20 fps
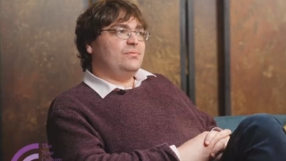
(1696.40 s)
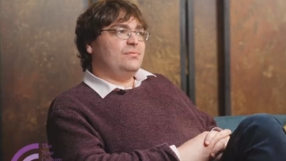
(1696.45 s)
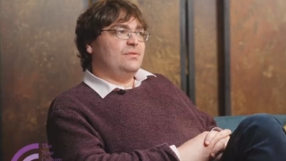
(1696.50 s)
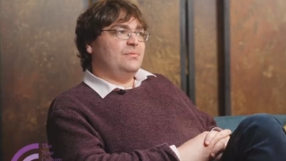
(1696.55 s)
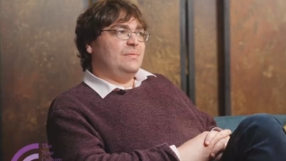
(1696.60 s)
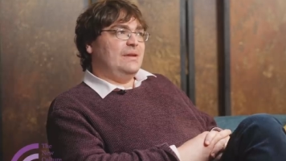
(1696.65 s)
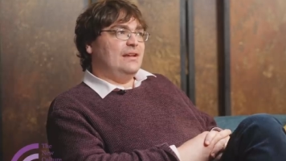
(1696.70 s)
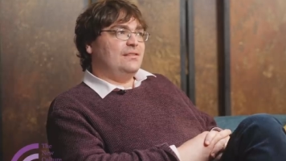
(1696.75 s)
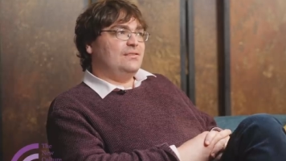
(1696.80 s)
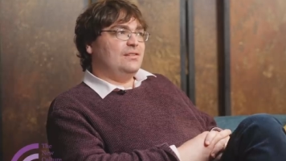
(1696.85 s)

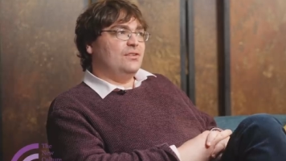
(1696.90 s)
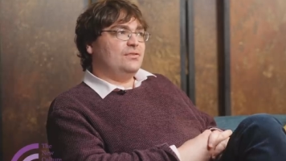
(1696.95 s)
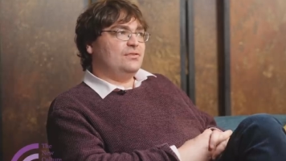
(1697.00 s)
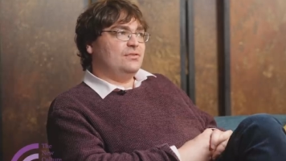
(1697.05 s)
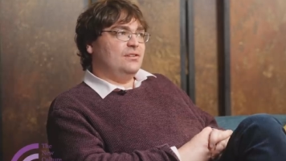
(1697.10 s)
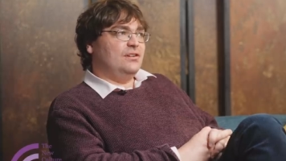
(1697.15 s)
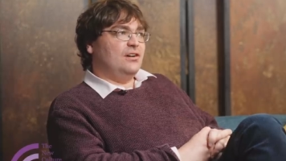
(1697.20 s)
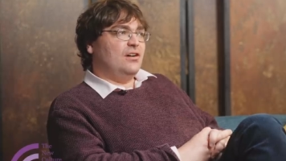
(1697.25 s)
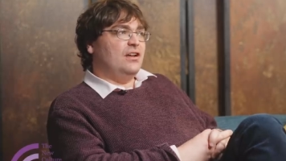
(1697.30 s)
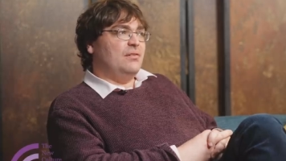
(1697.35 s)
be anything other
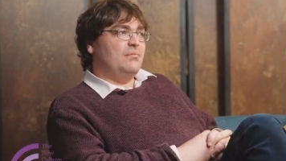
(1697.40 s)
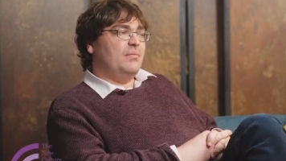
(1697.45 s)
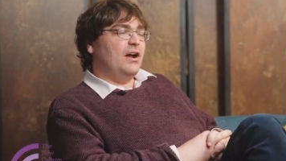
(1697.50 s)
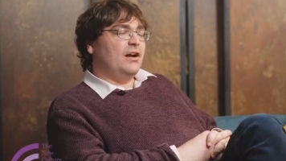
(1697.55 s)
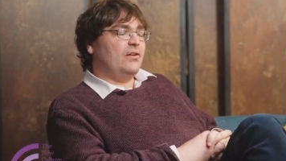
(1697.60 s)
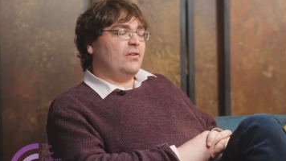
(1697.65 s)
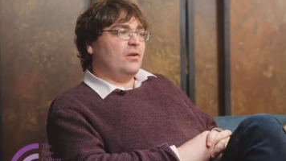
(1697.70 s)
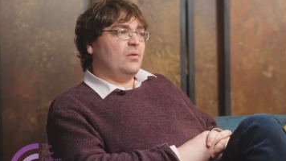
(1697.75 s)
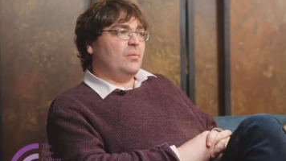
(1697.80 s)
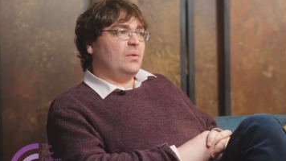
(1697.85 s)
than a kind of
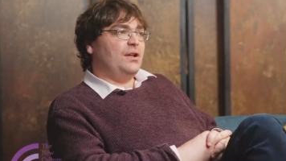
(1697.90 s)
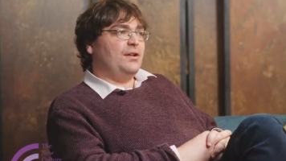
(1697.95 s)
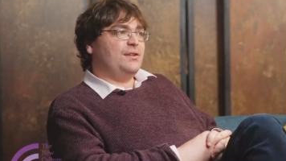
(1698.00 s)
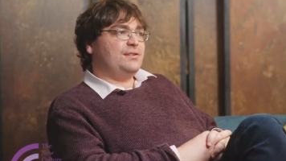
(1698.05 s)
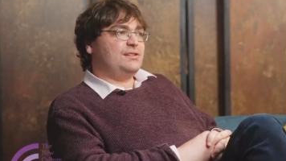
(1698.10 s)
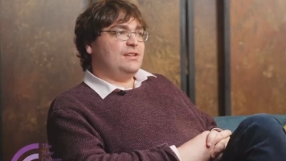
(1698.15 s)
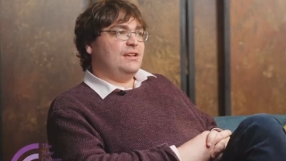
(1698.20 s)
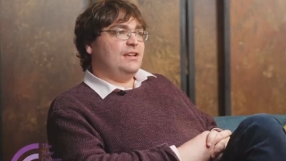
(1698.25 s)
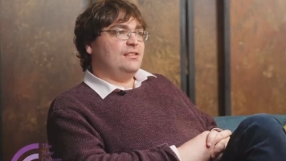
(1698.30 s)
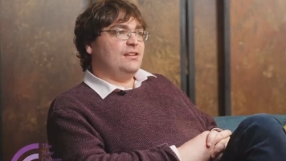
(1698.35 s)
micro
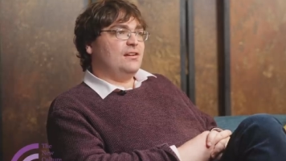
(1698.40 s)
party in